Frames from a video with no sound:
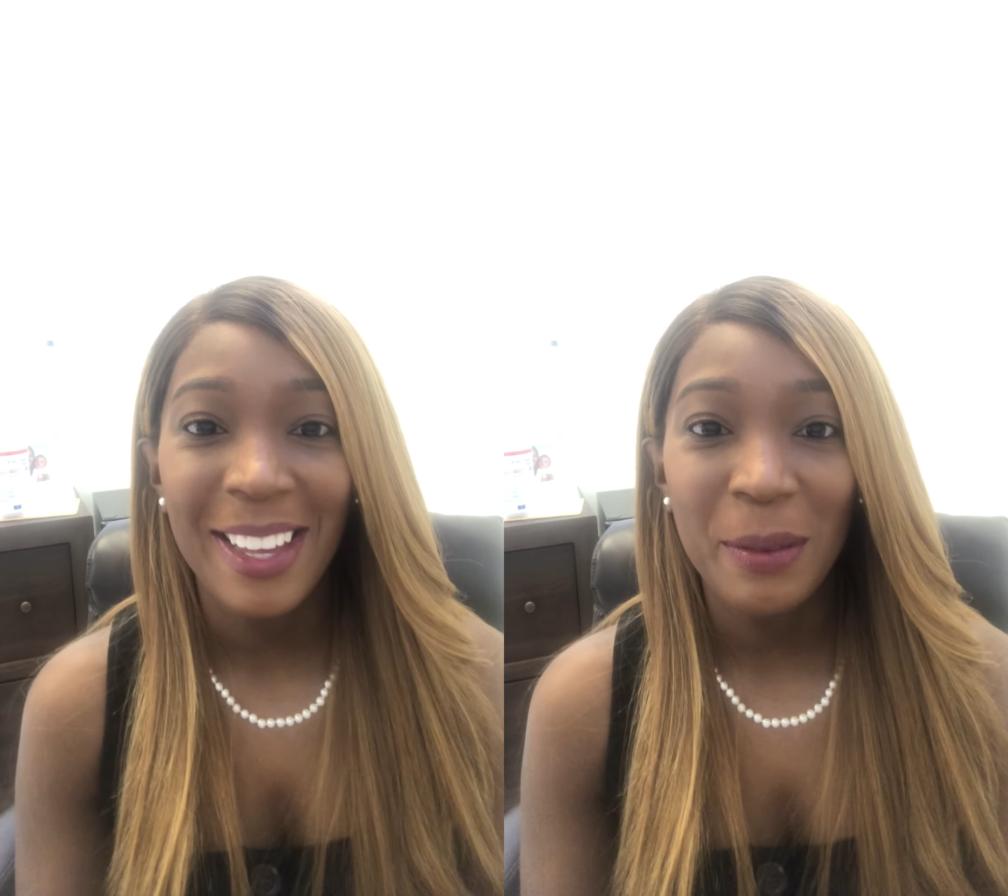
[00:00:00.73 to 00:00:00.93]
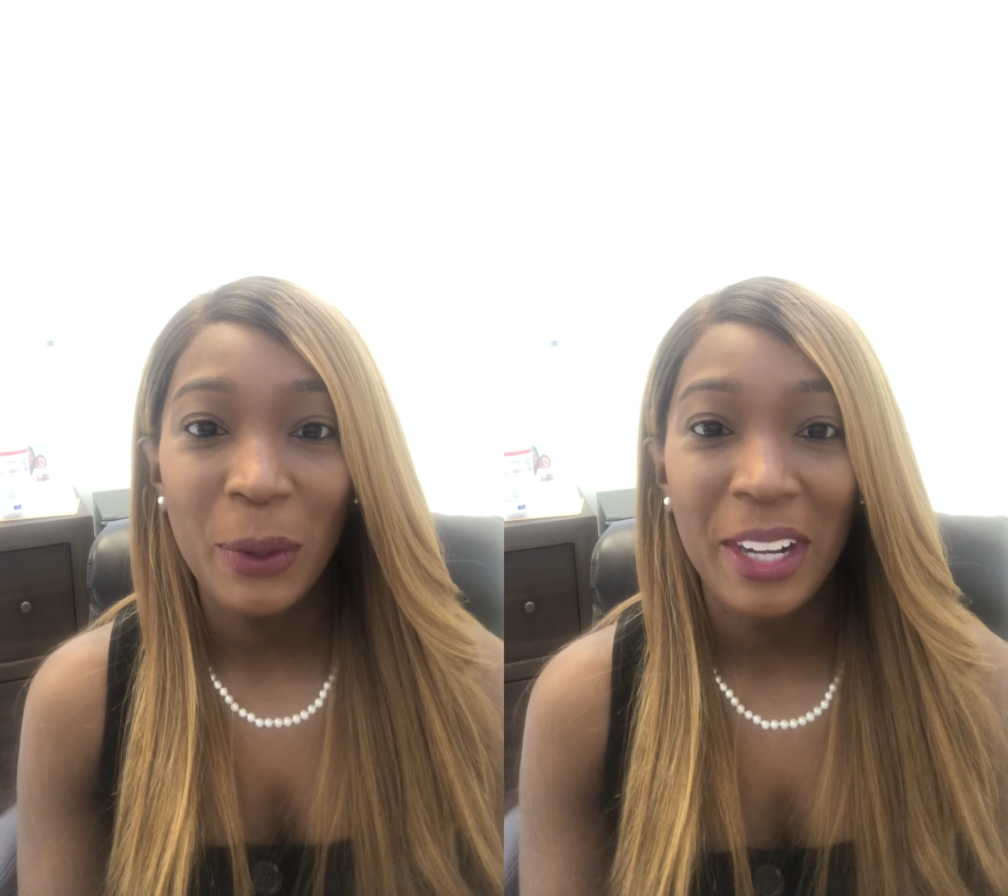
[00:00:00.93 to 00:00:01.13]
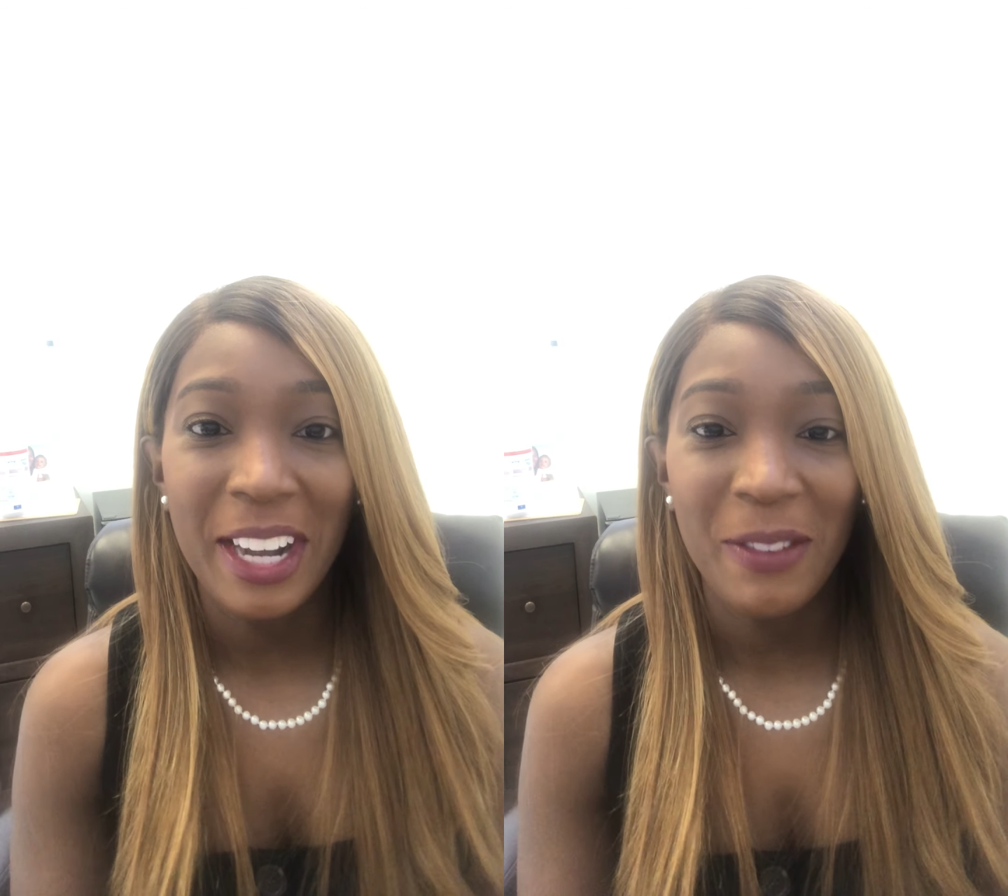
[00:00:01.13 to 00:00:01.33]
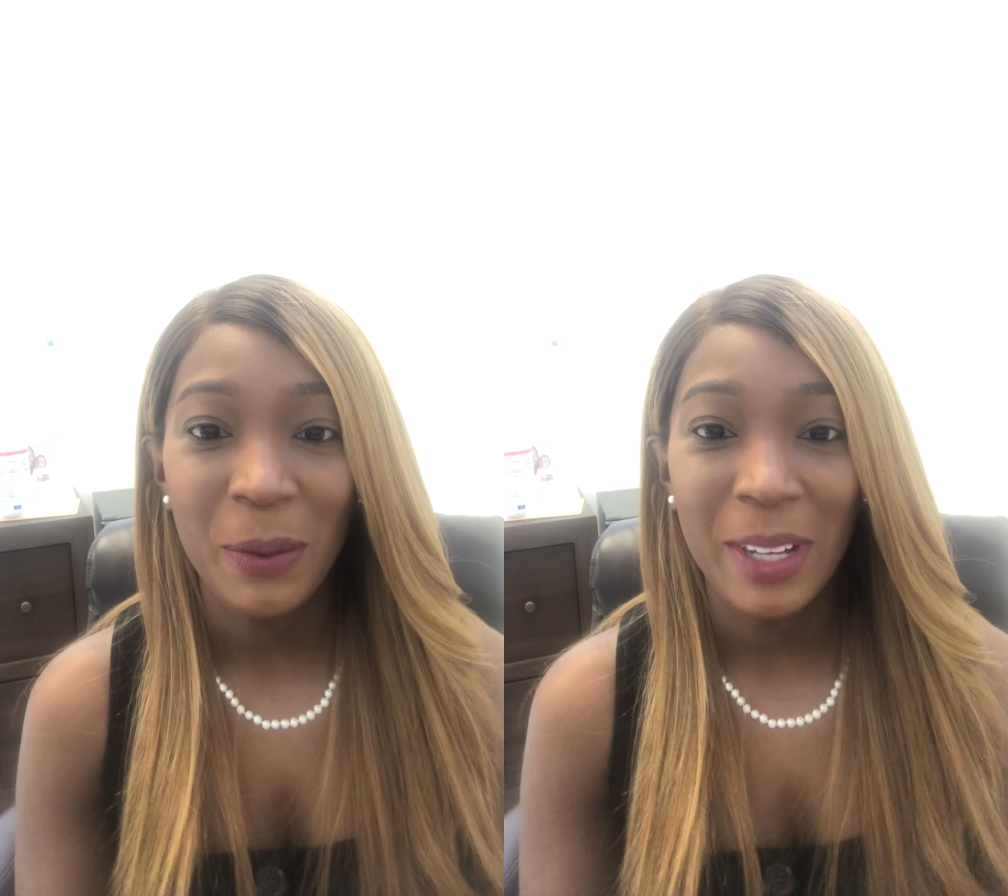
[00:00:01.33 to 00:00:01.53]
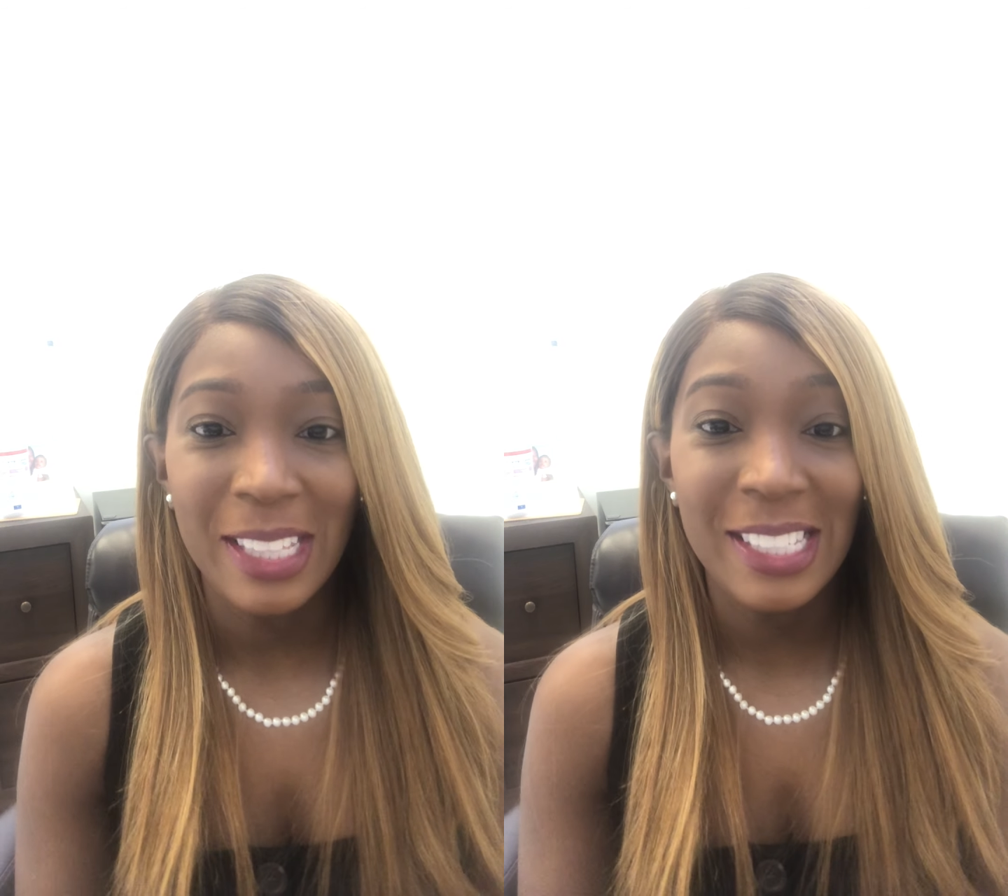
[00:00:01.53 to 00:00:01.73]
Good morning,
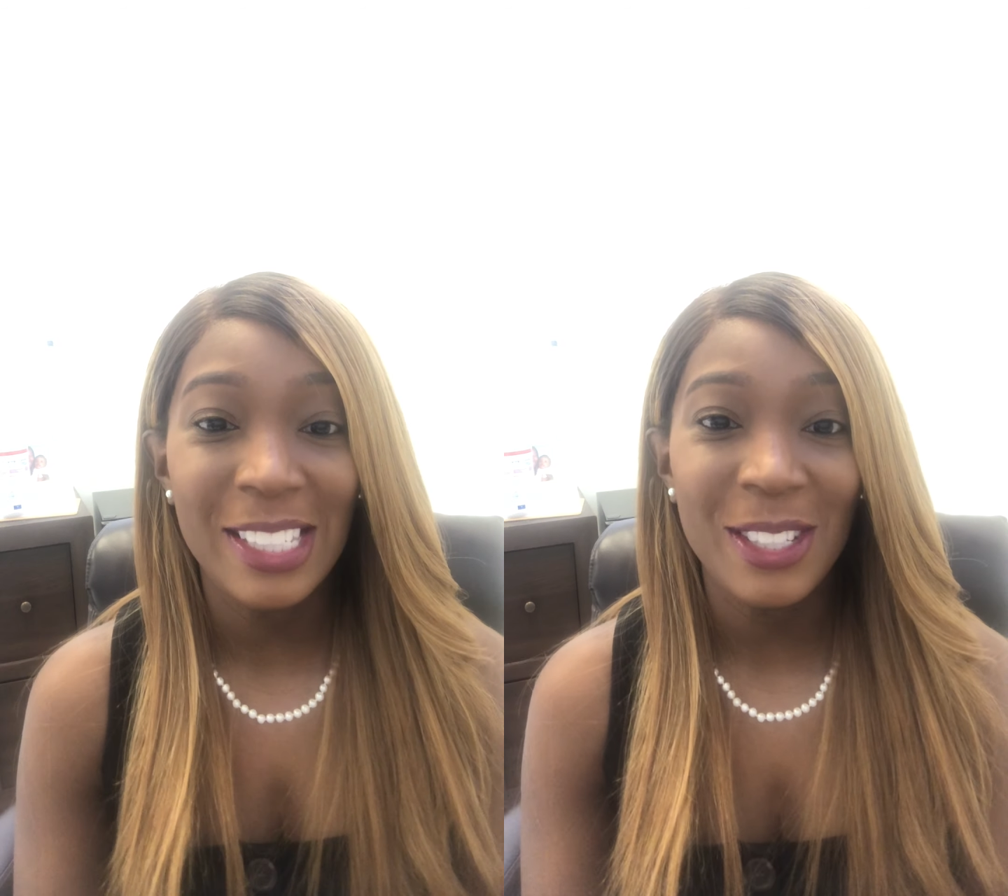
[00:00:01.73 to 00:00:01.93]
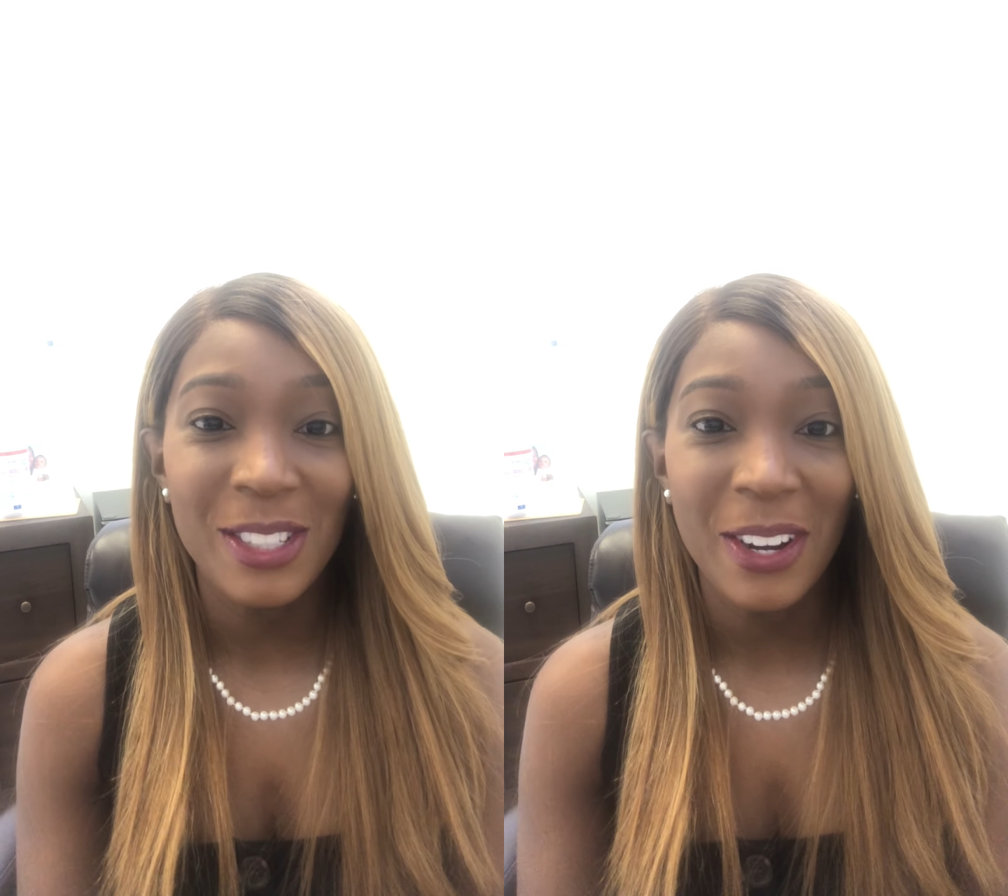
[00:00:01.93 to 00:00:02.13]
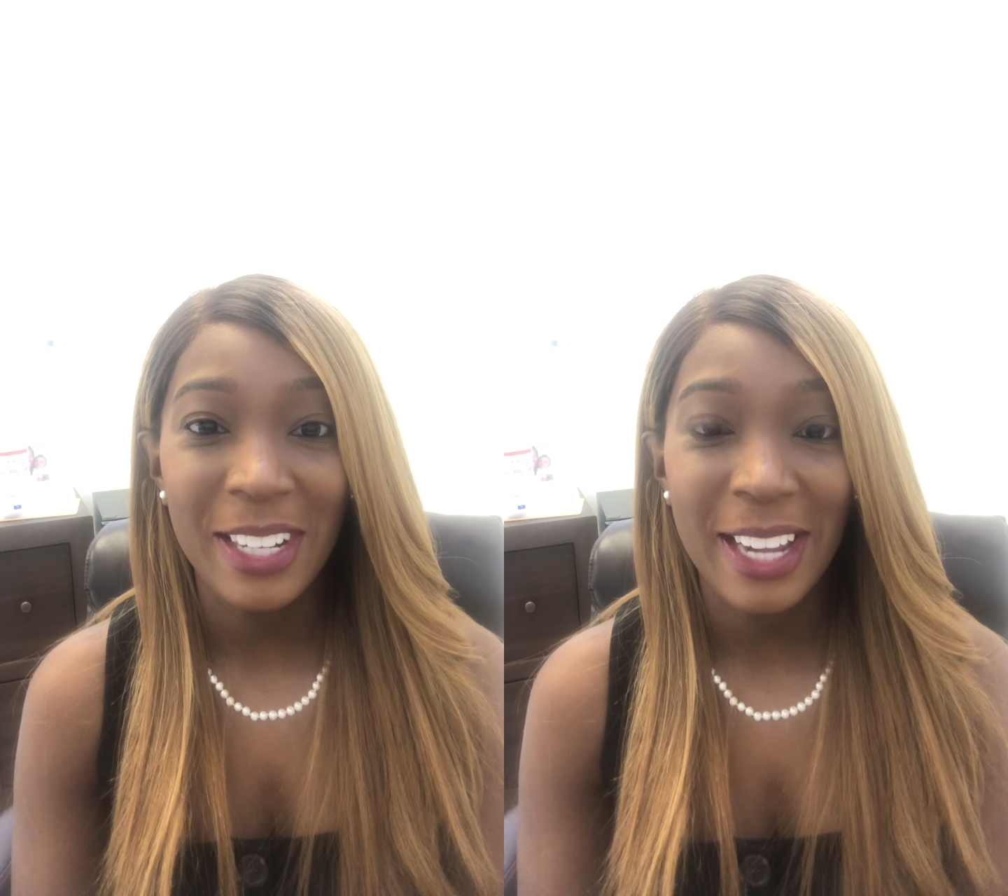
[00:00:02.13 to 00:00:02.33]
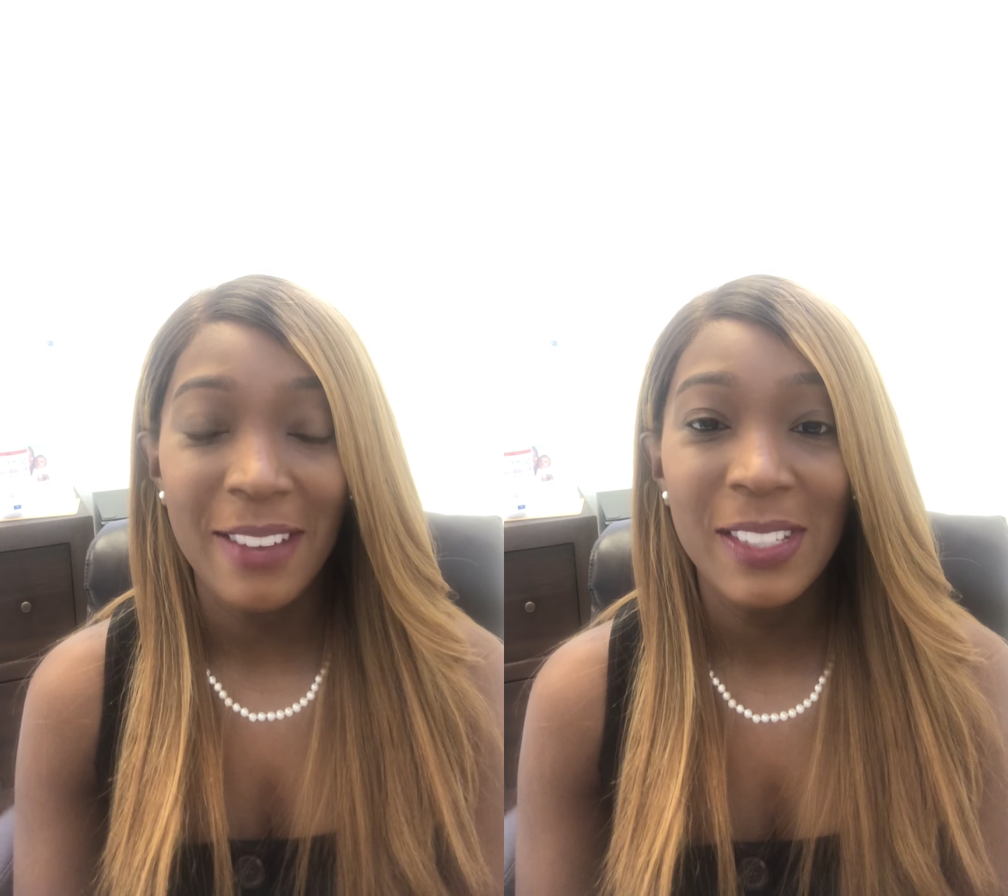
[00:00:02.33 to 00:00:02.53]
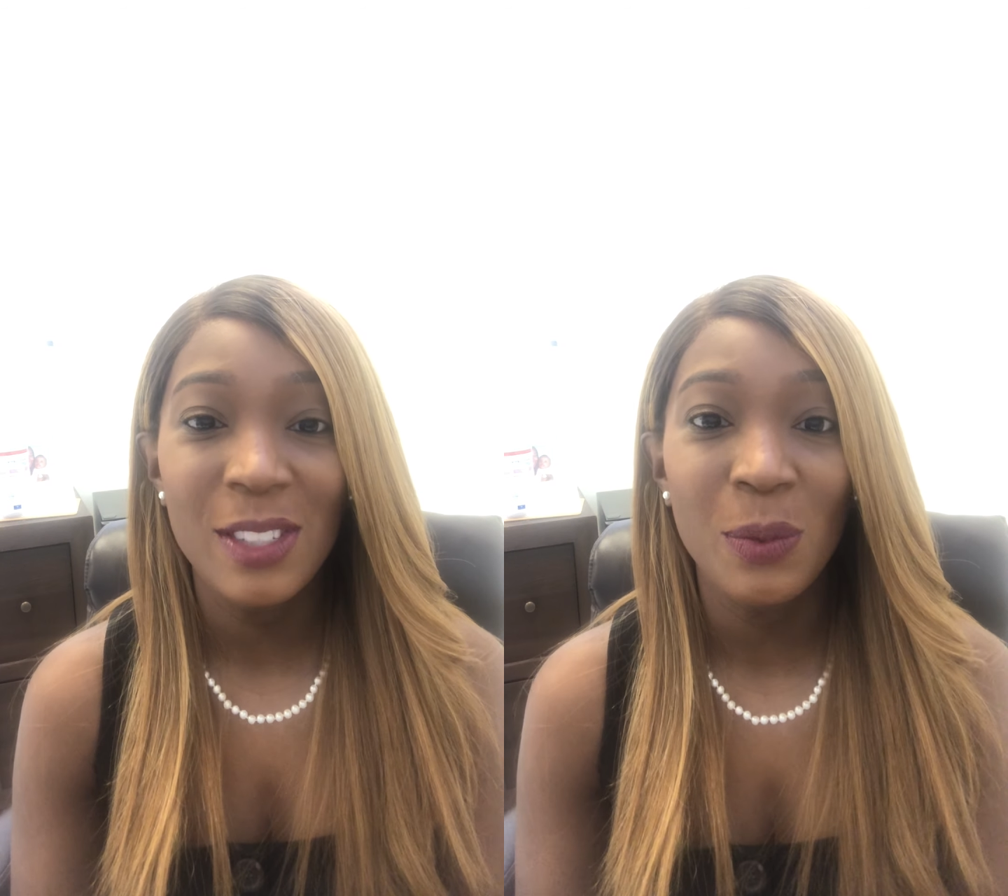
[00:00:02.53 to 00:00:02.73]
everyone. This is Attorney
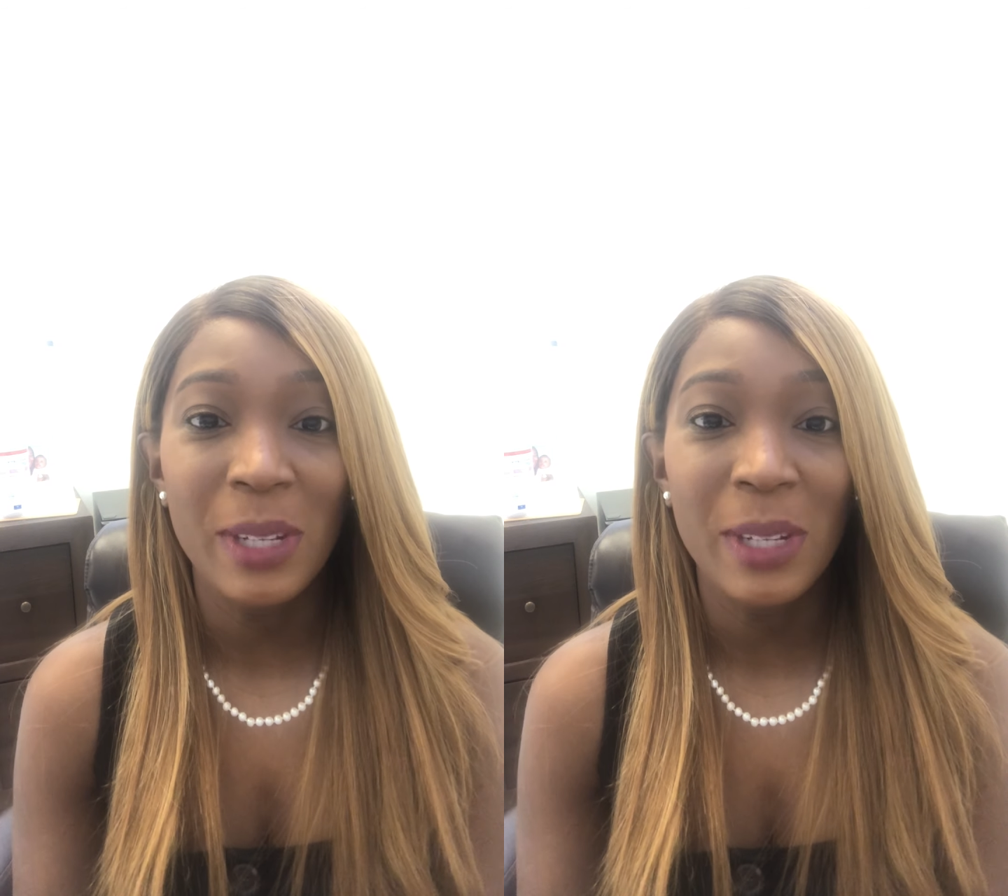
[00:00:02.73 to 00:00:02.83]
Davis